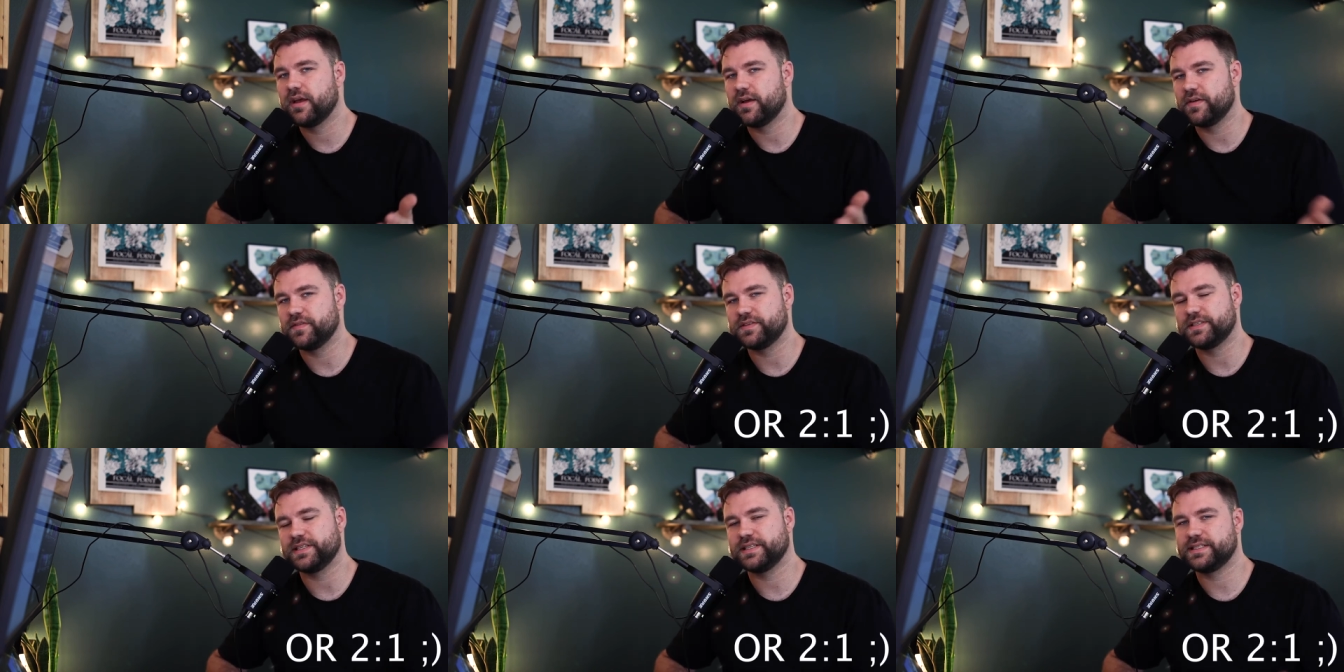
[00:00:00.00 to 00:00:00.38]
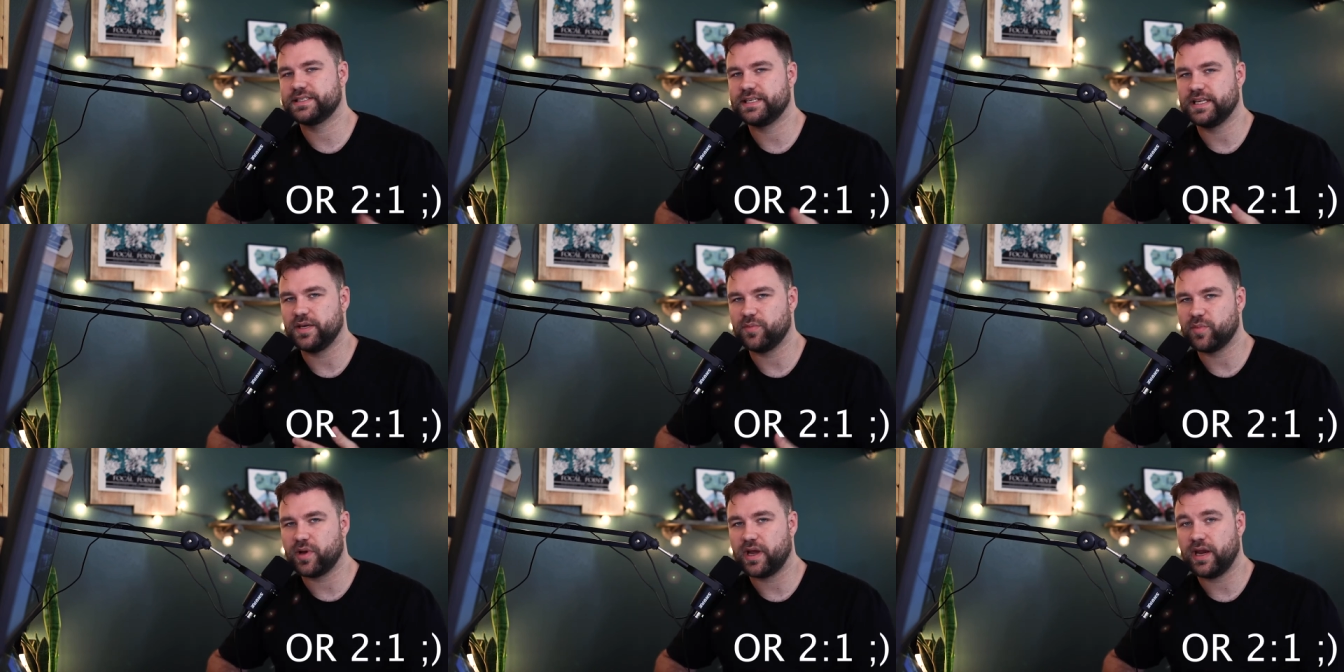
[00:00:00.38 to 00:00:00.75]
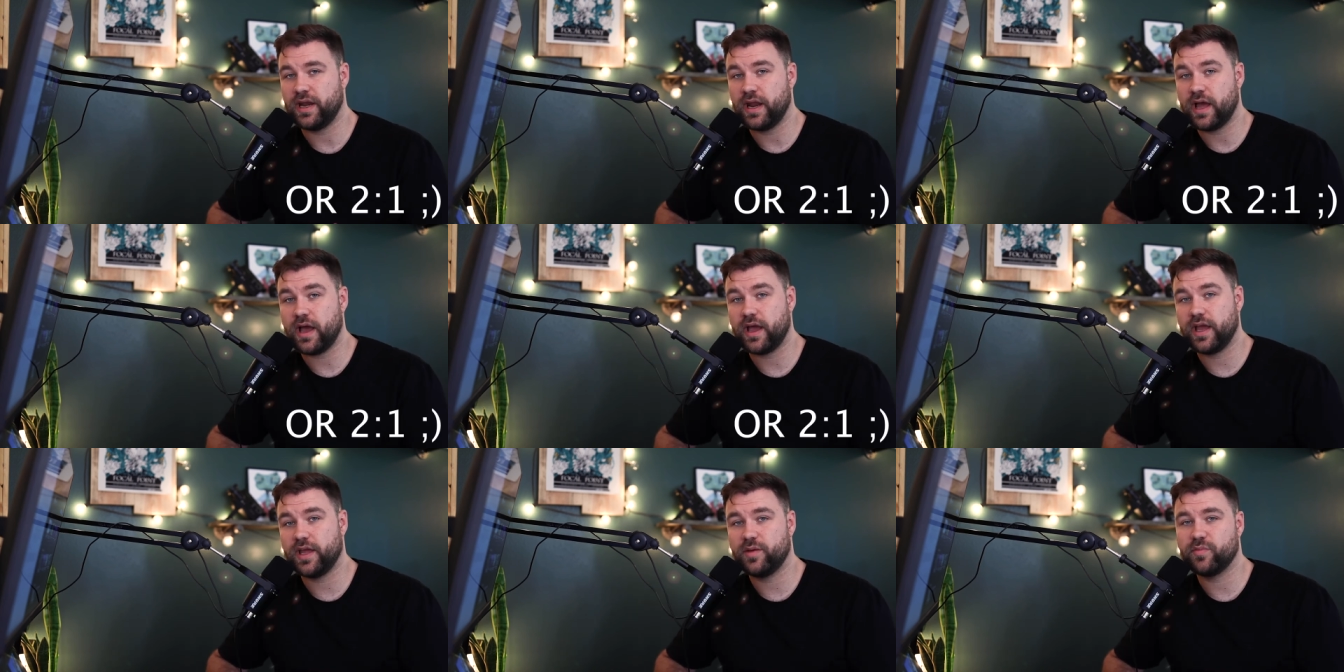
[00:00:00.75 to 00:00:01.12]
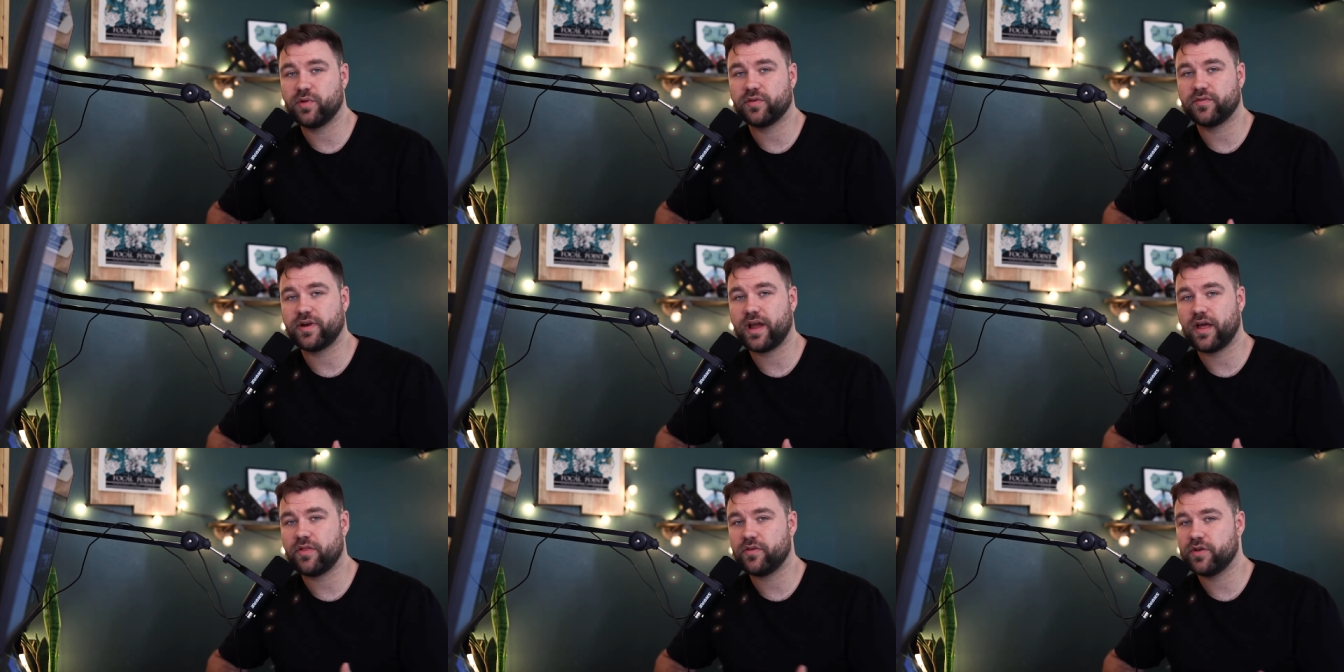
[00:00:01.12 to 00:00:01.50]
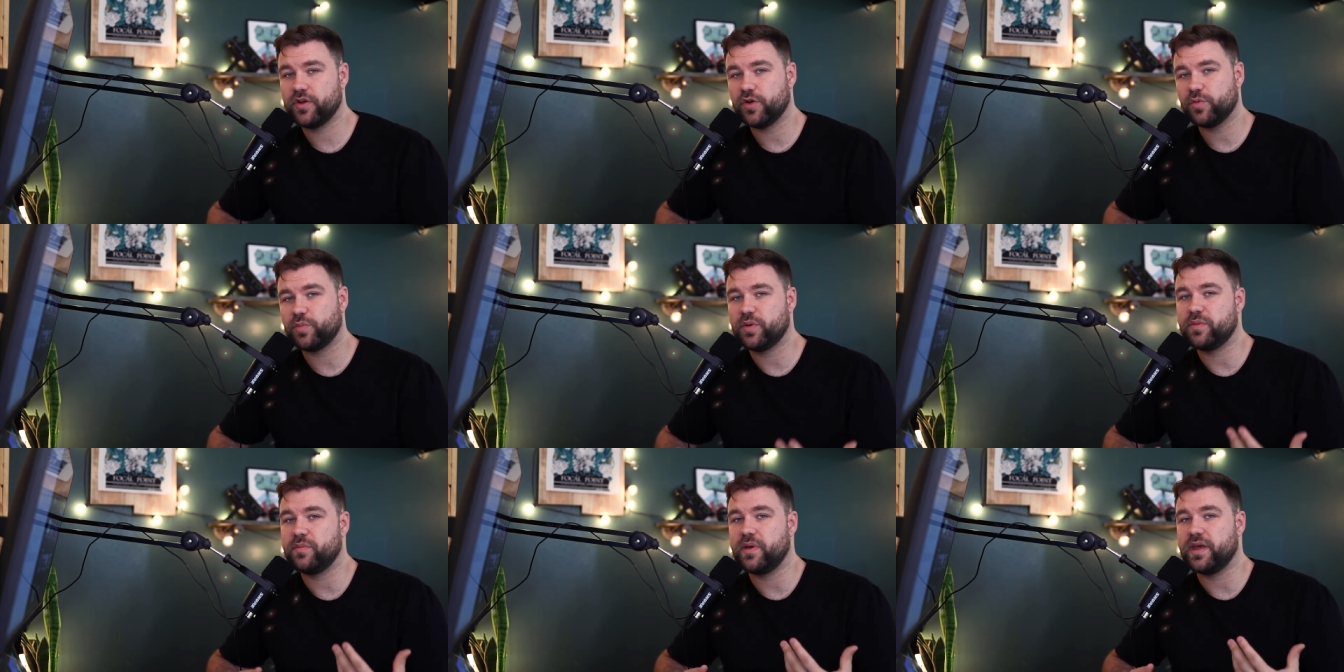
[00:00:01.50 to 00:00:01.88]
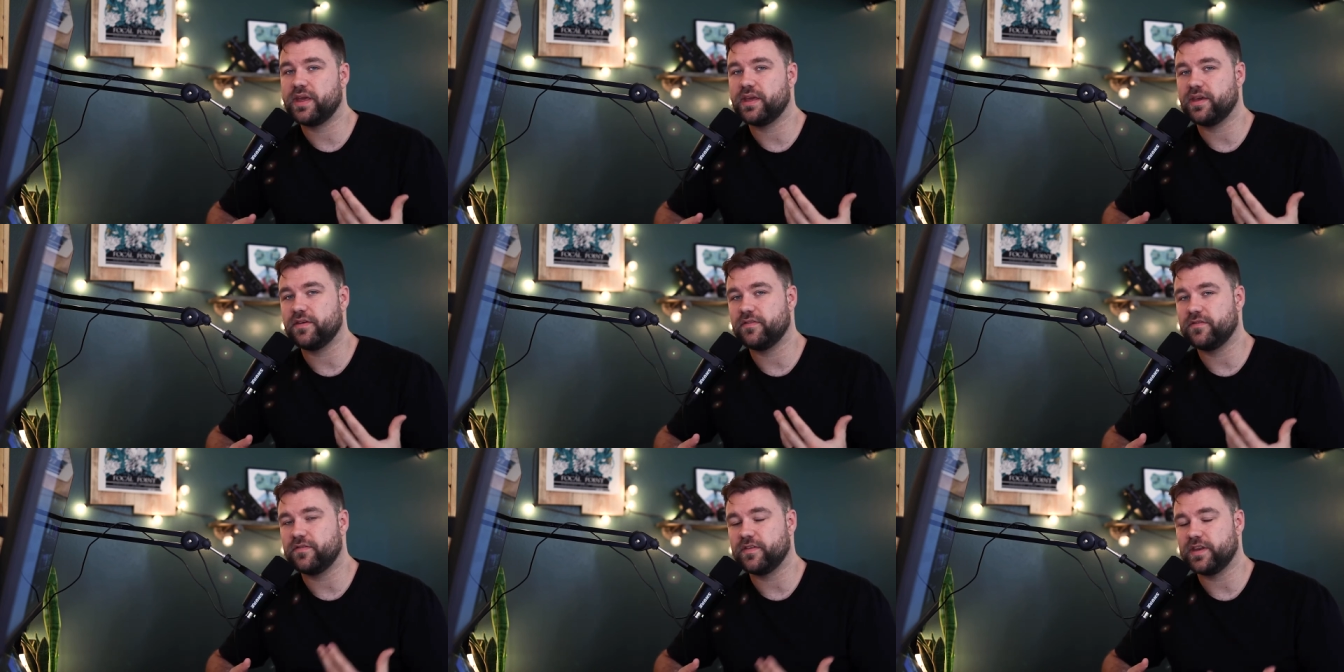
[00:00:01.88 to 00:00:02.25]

of 16 by 9, but rather you'll be making